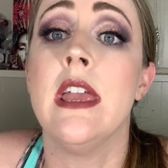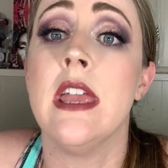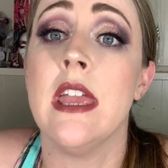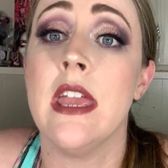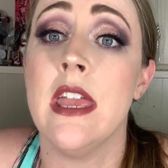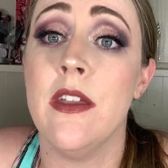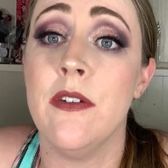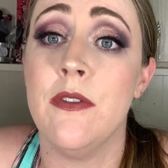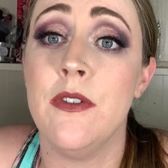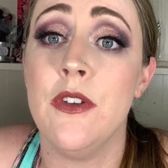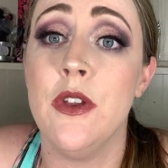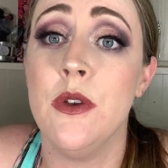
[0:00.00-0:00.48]

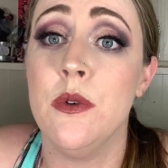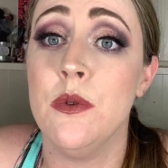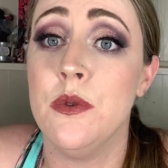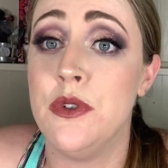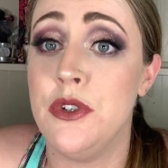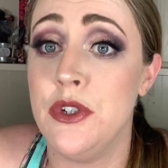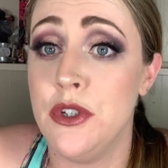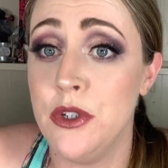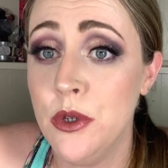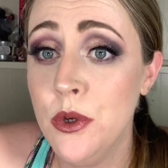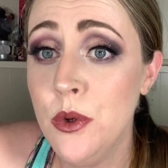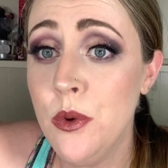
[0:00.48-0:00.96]
if you
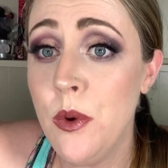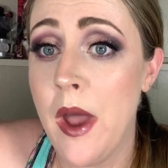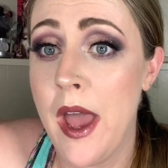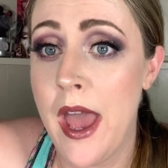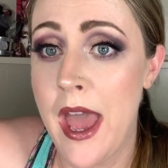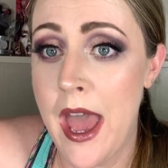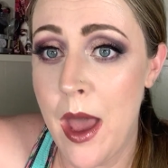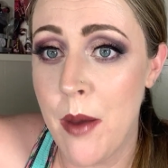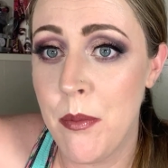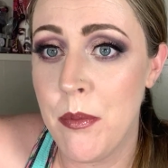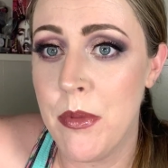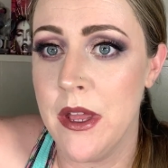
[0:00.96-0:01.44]
do
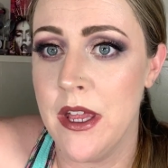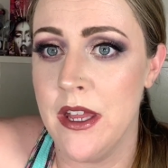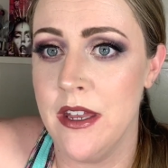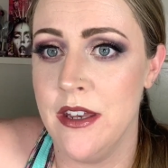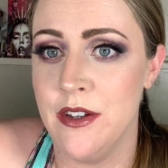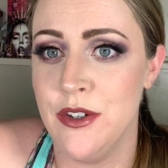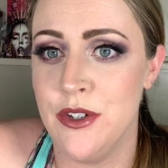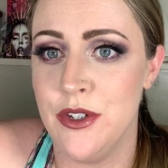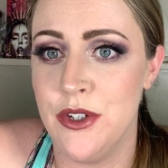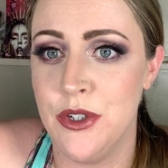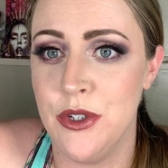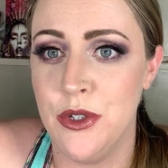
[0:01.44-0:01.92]

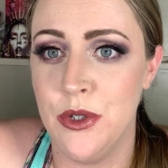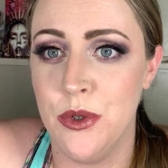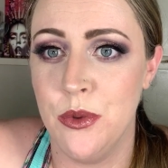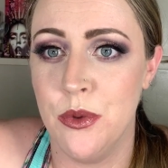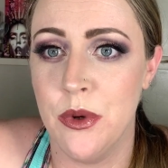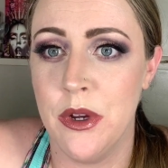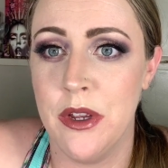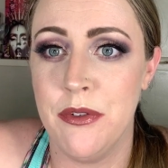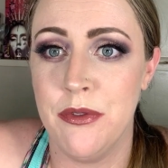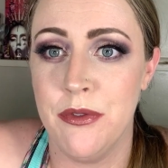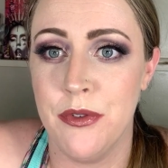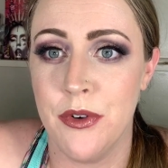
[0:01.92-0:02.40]
happen to
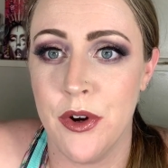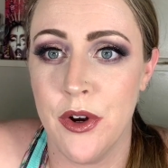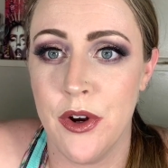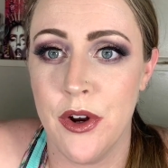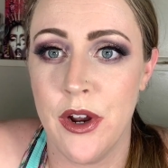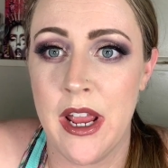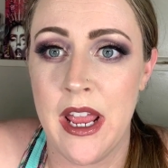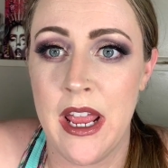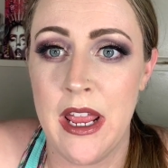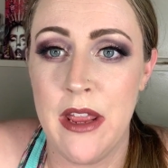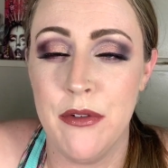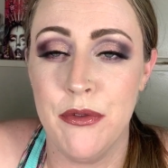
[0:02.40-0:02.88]

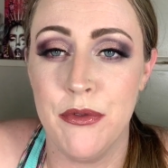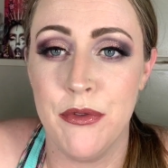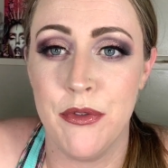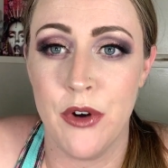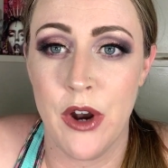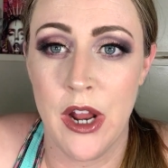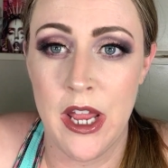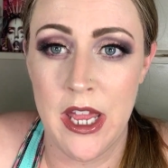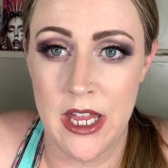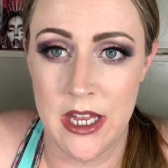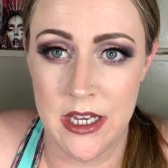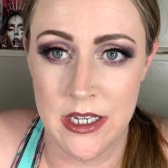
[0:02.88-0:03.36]
refer a
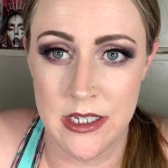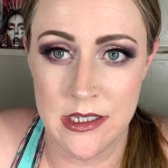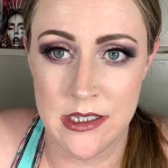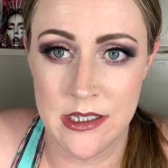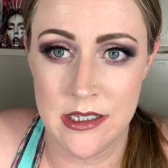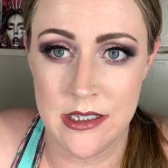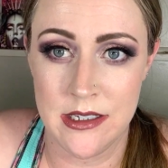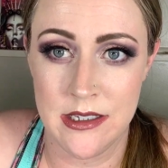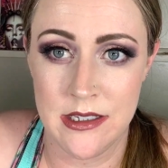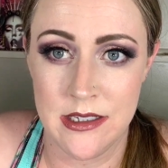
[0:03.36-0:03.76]
friend,